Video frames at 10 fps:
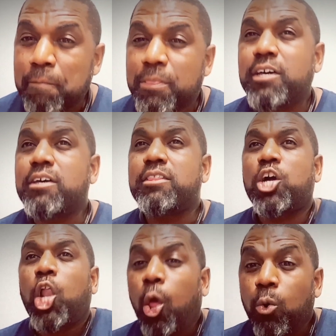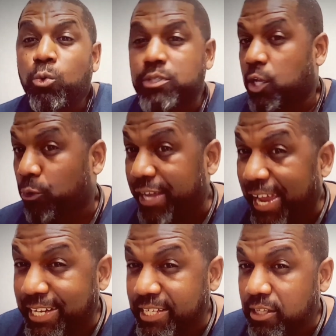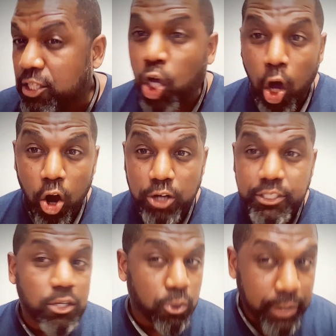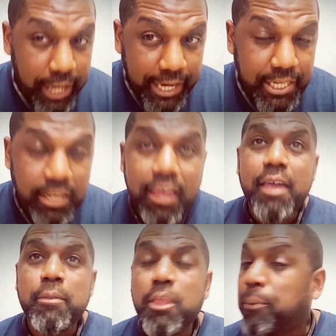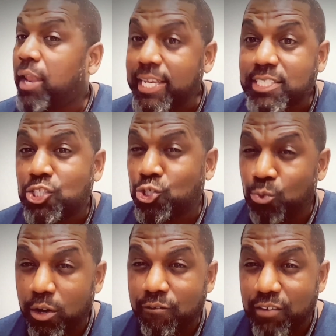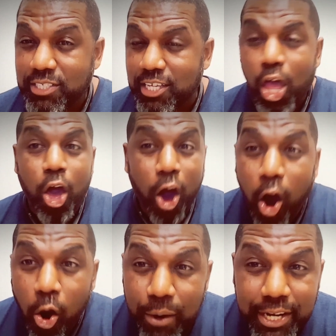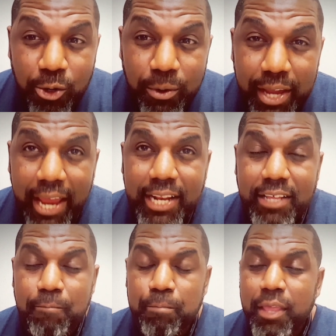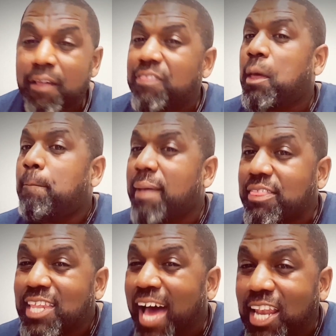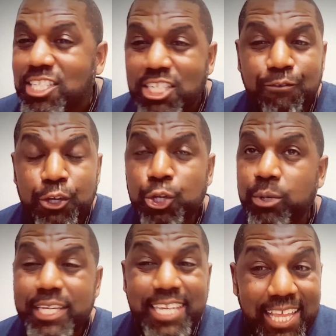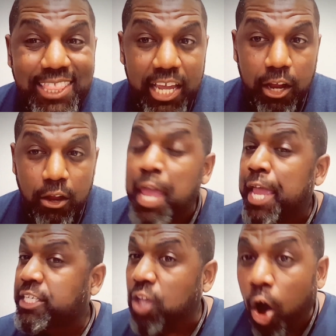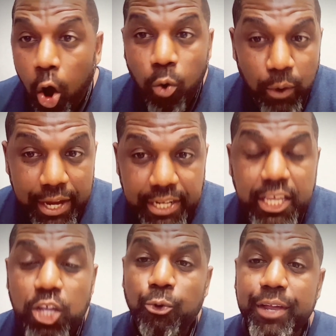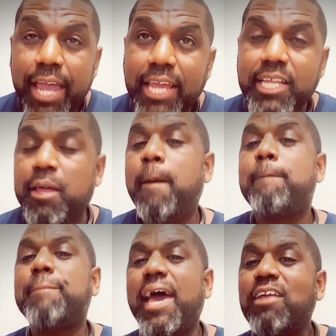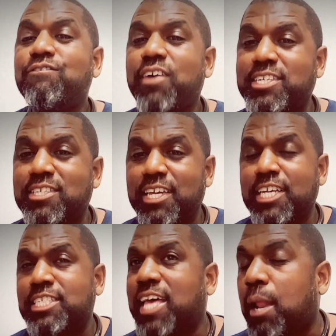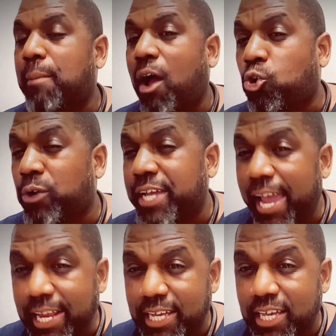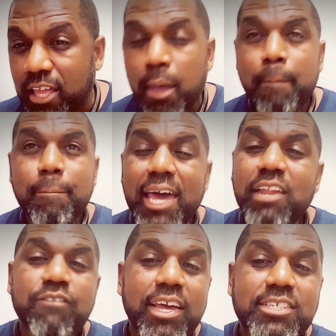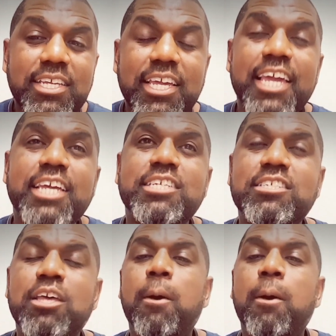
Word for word: The, the clothes created, the cars created, the places you want to visit already created. The methodology for you to get there is already created. Manifesting is not about creating, manifesting is